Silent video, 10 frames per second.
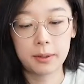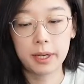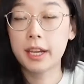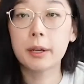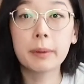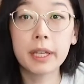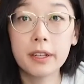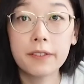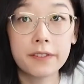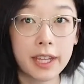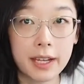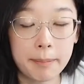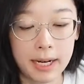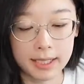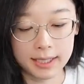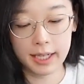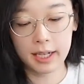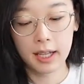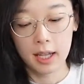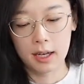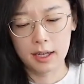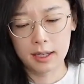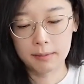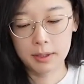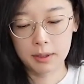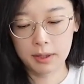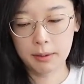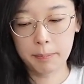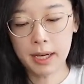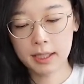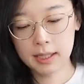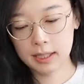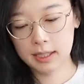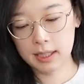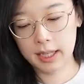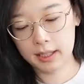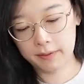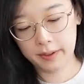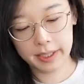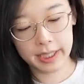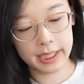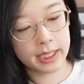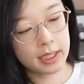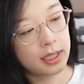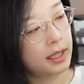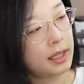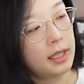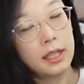So here we go for the unboxing. So the box is like very